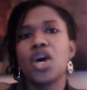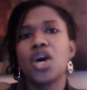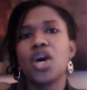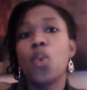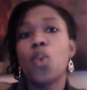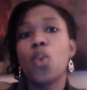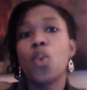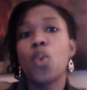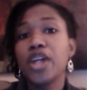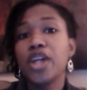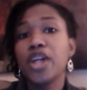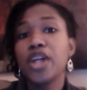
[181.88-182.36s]

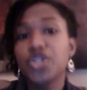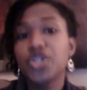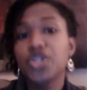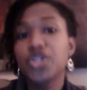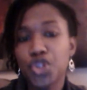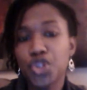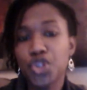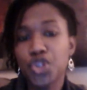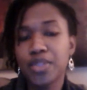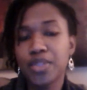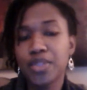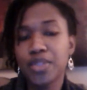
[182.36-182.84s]
what your
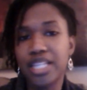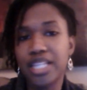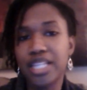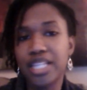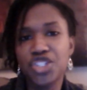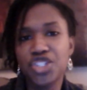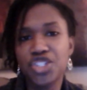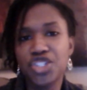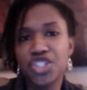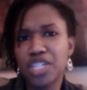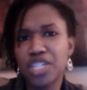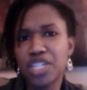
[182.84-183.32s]
true
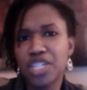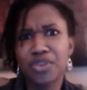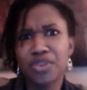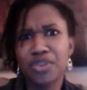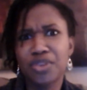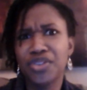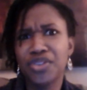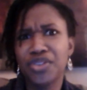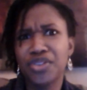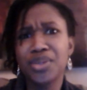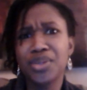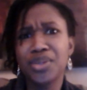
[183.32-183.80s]
relationship with
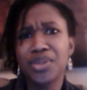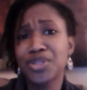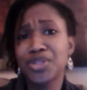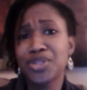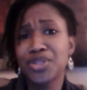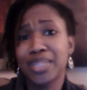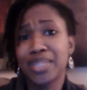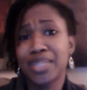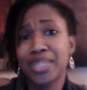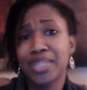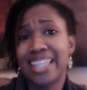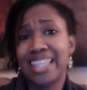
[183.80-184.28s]
food is
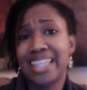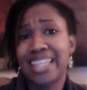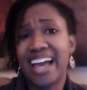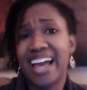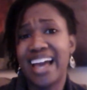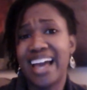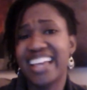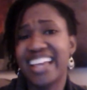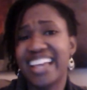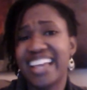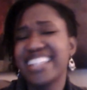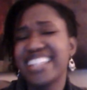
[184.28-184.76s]
really
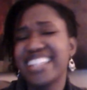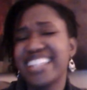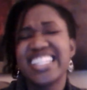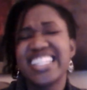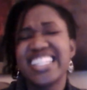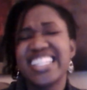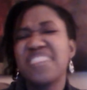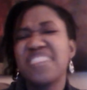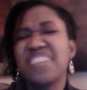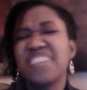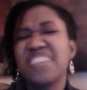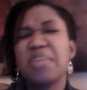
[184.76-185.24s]
like. It doesn't
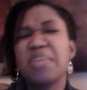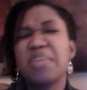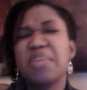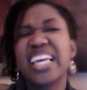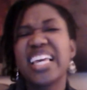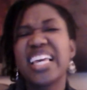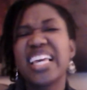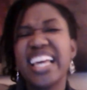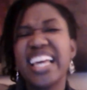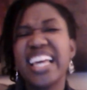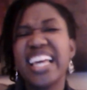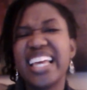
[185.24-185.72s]
even
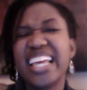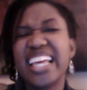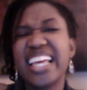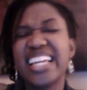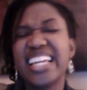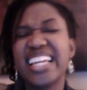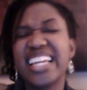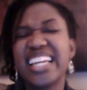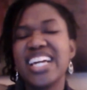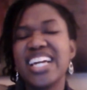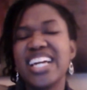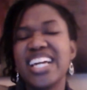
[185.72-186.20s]
begin
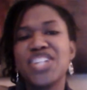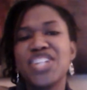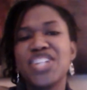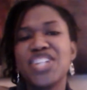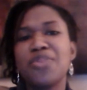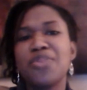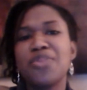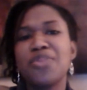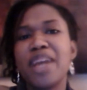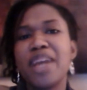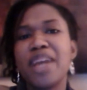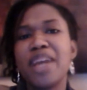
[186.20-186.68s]
to
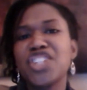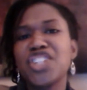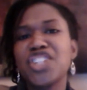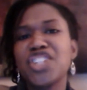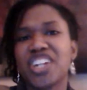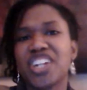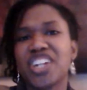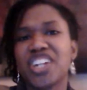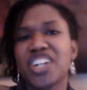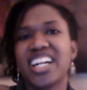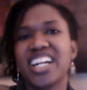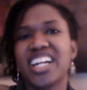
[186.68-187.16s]

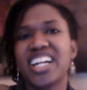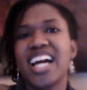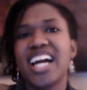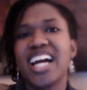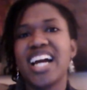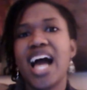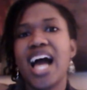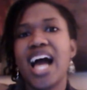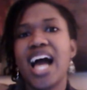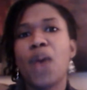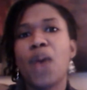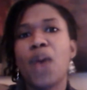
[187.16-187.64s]
measure
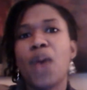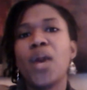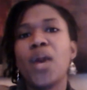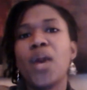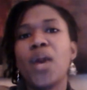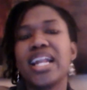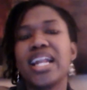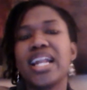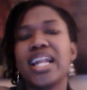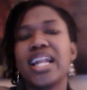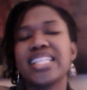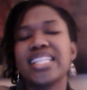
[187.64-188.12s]

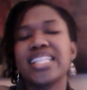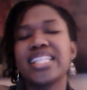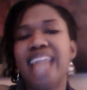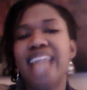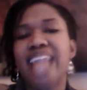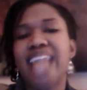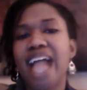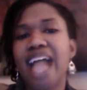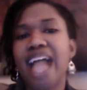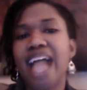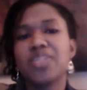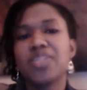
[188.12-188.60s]
what an
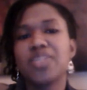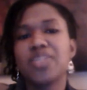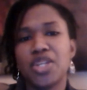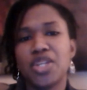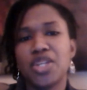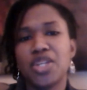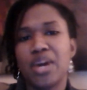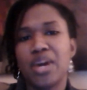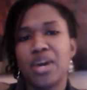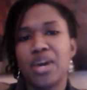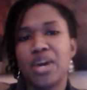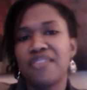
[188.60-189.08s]
attachment
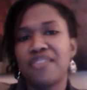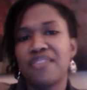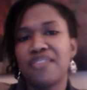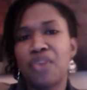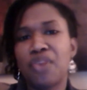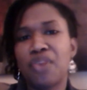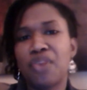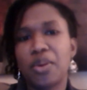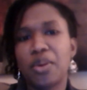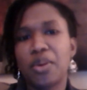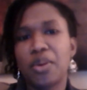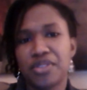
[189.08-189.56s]
you have
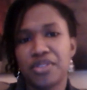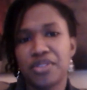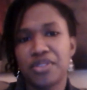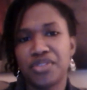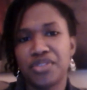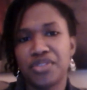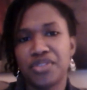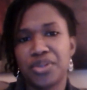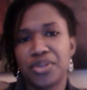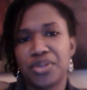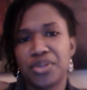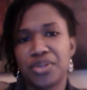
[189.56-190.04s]
formed to
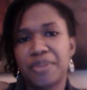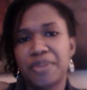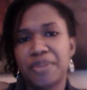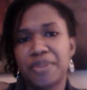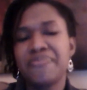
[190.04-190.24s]
food.